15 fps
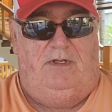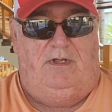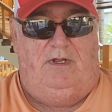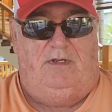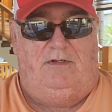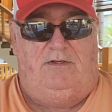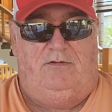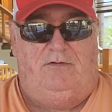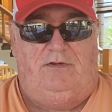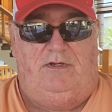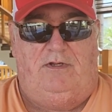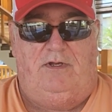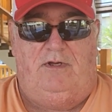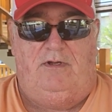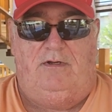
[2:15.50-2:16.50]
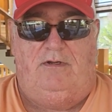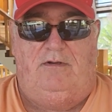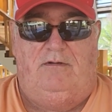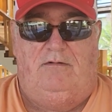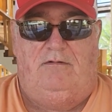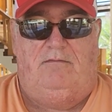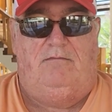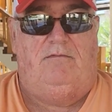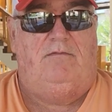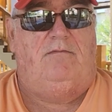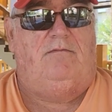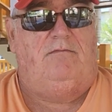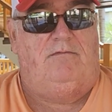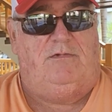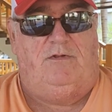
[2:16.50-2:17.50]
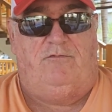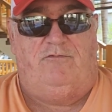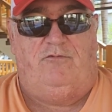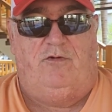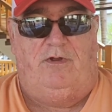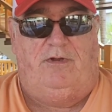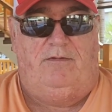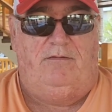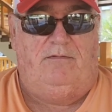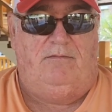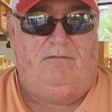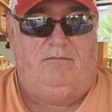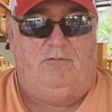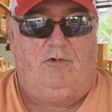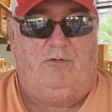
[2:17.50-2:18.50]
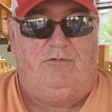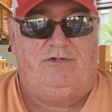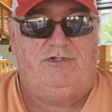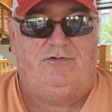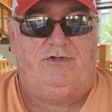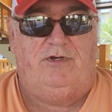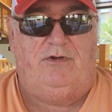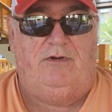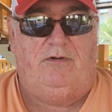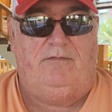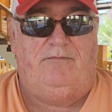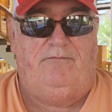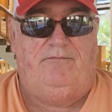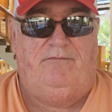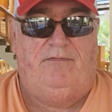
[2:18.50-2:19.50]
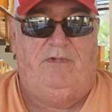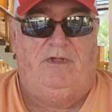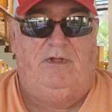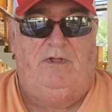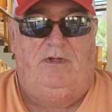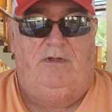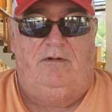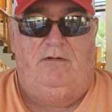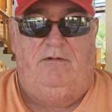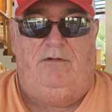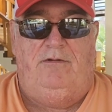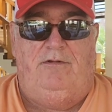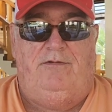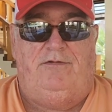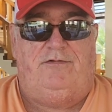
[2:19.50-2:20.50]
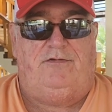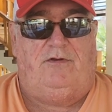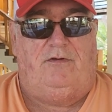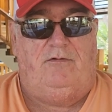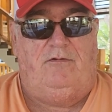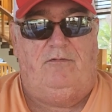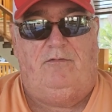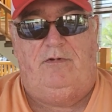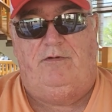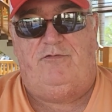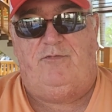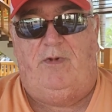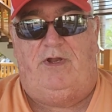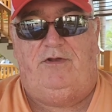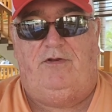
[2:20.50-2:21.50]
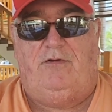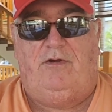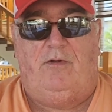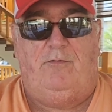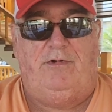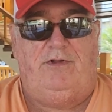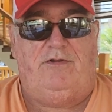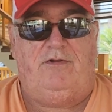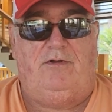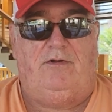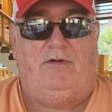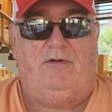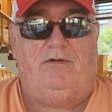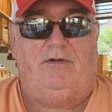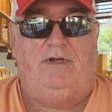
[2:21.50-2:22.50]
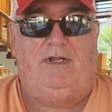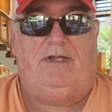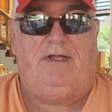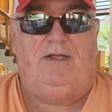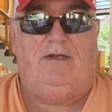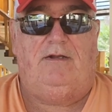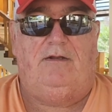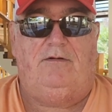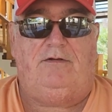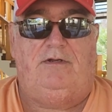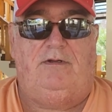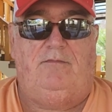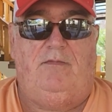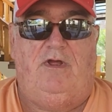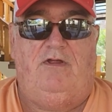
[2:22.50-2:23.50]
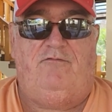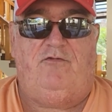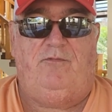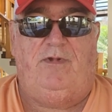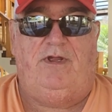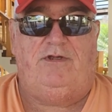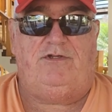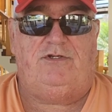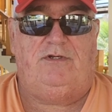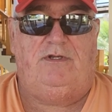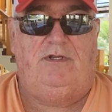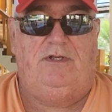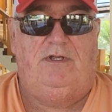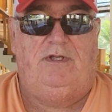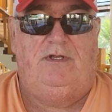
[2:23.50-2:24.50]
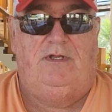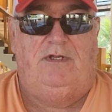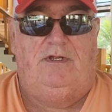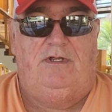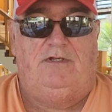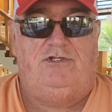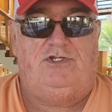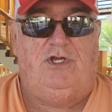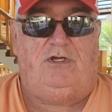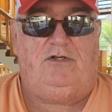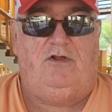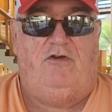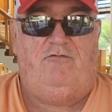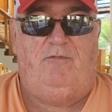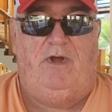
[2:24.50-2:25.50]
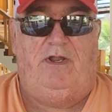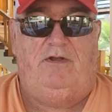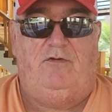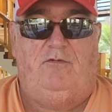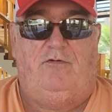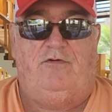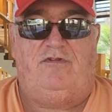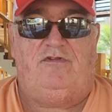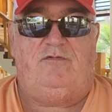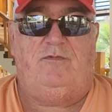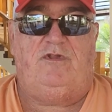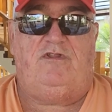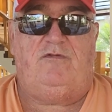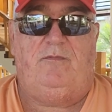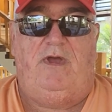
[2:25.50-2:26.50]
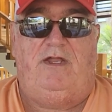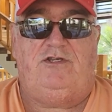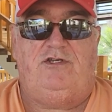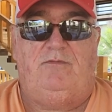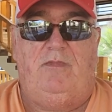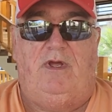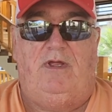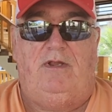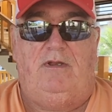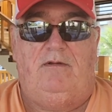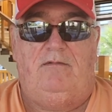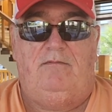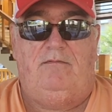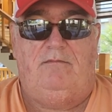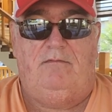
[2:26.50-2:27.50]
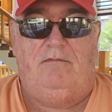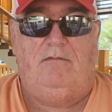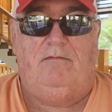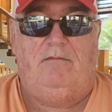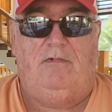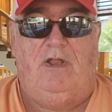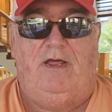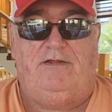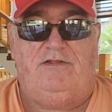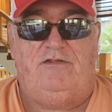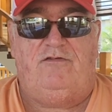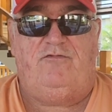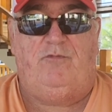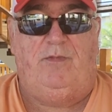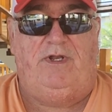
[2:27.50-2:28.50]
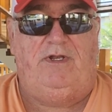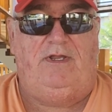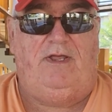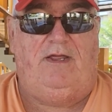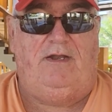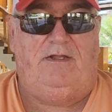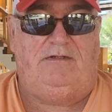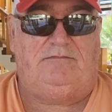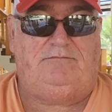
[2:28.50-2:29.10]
until you got to the front where it was your turn. So when it was my turn, I went to the clerk, and he again looked at my information, checked off my endorsements matching my license from Indiana.